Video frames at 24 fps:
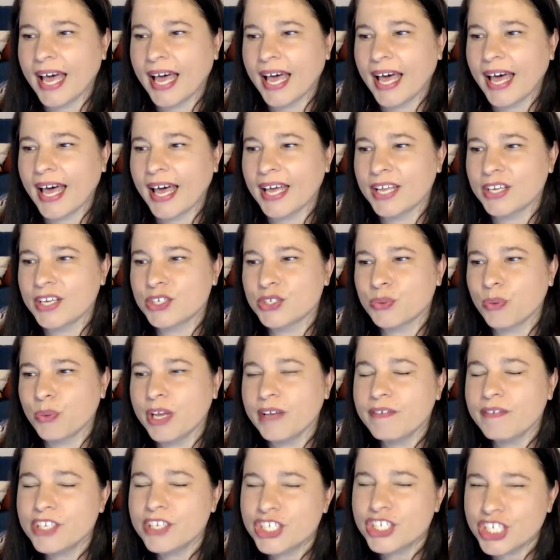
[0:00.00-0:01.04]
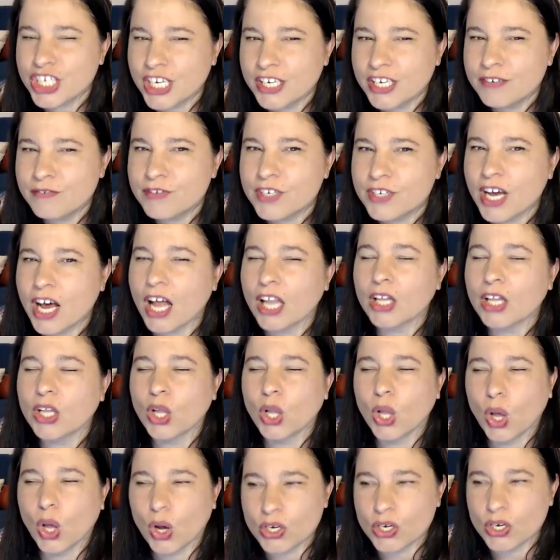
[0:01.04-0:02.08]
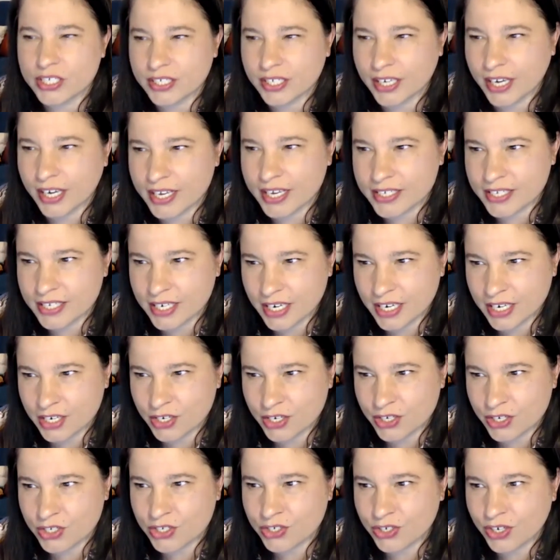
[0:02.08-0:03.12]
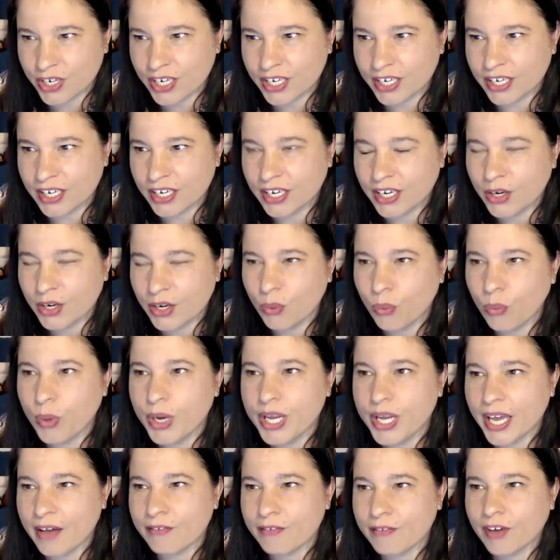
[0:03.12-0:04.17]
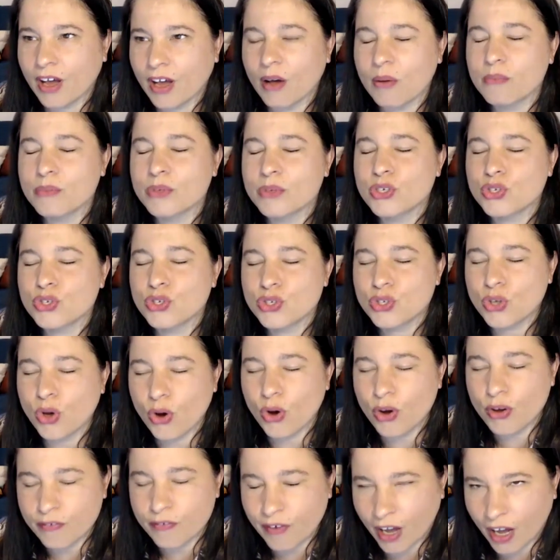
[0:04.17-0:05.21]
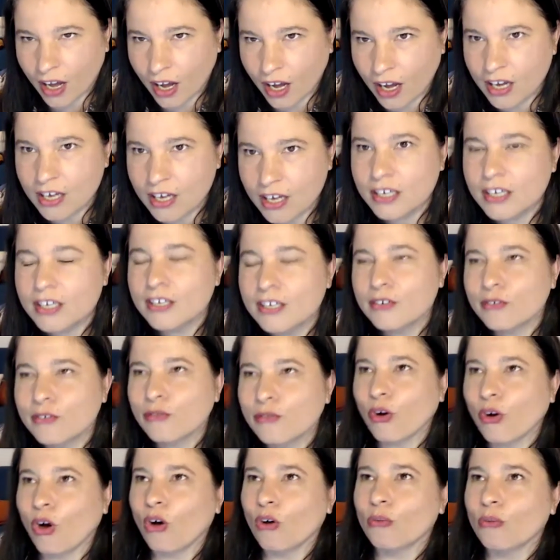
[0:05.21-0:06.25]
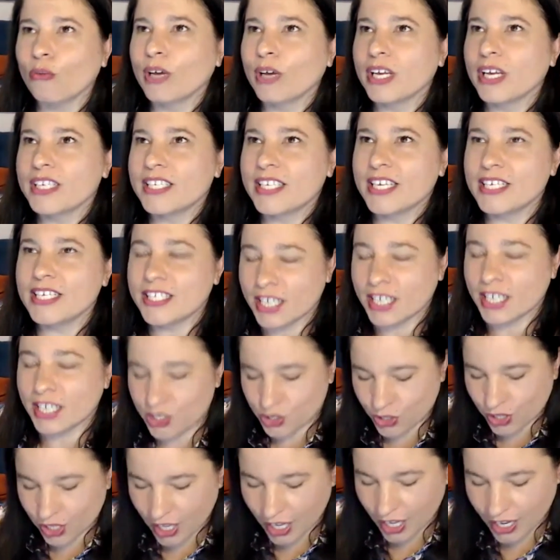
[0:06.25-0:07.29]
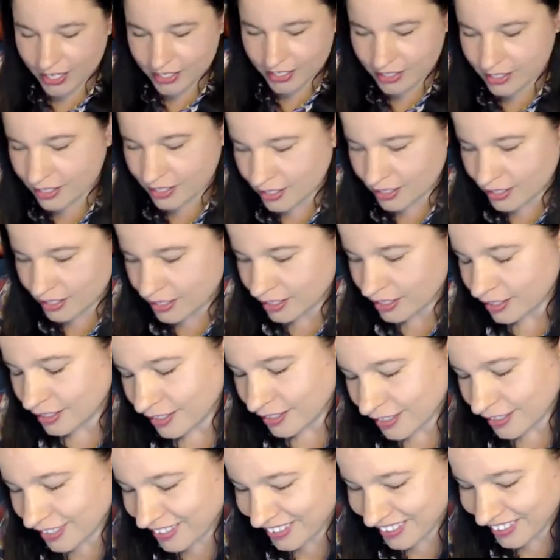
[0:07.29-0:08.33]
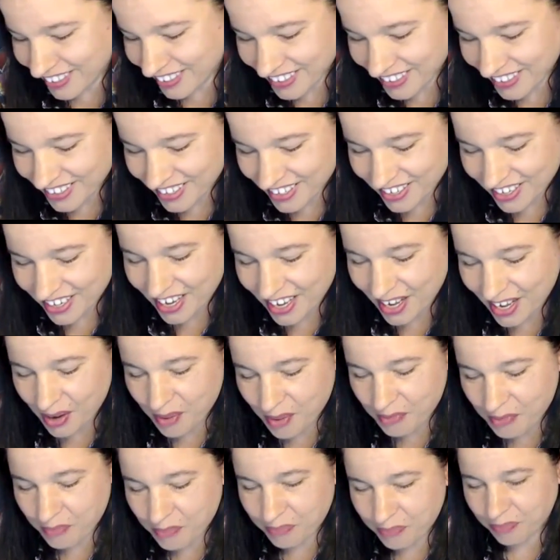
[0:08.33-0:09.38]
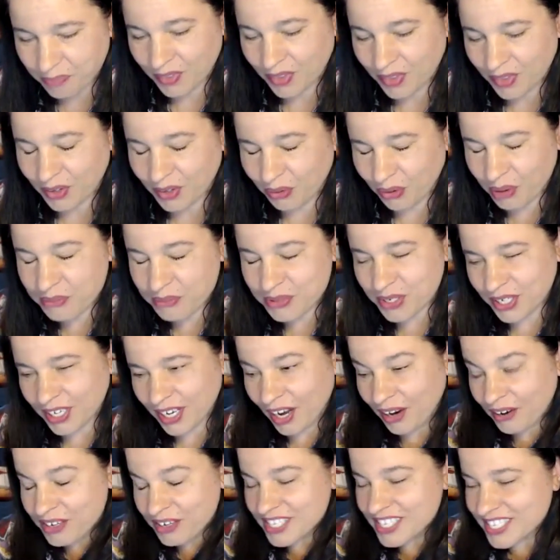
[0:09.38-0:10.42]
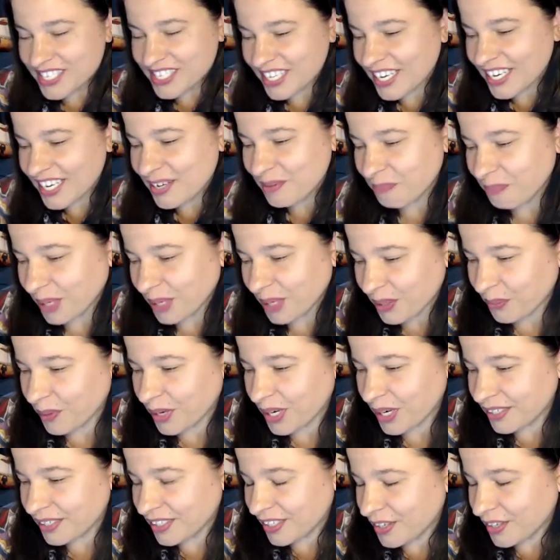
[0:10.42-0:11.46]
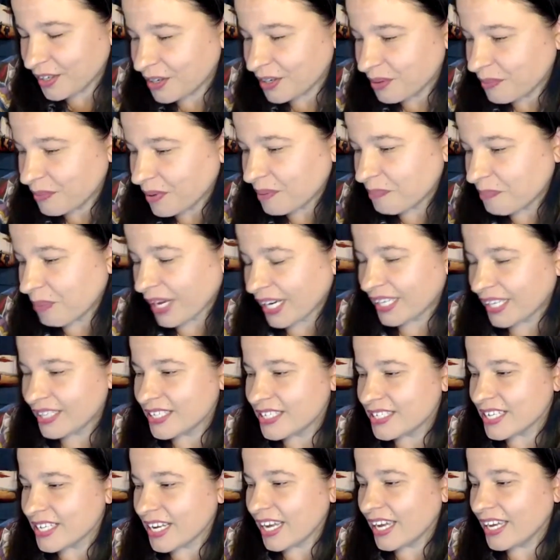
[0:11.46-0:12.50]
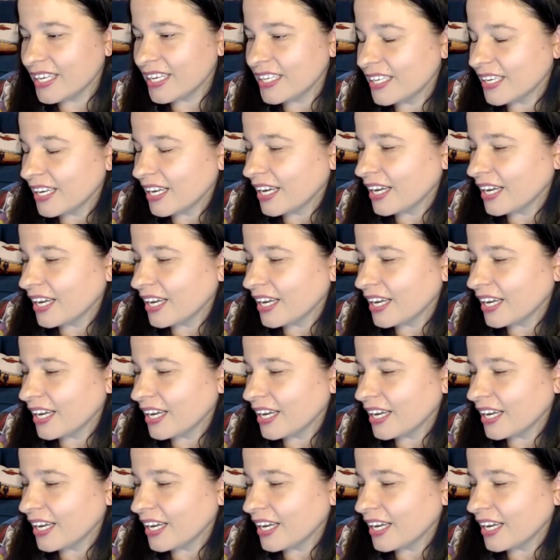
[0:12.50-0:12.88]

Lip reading: And we've achieved a lot as an industry. We have come so far from a decentralized cryptocurrency, Bitcoin, the only one back in the day,